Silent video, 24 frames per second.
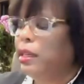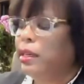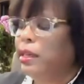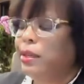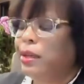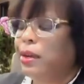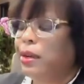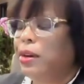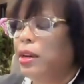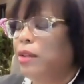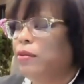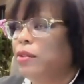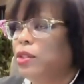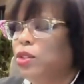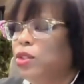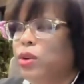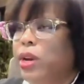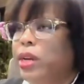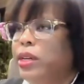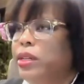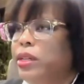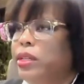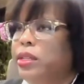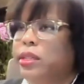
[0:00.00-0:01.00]
Don't ever
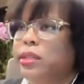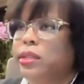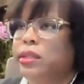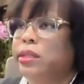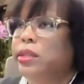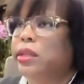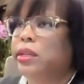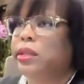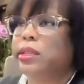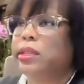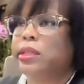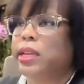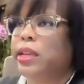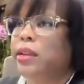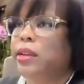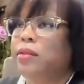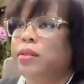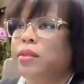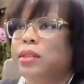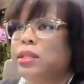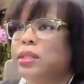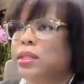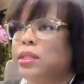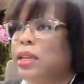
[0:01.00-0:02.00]
try to save
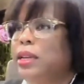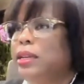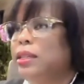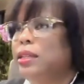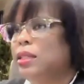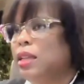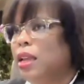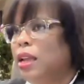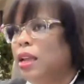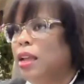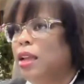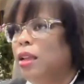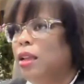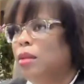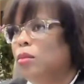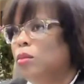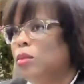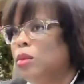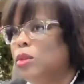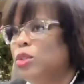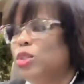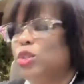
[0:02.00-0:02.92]
the state time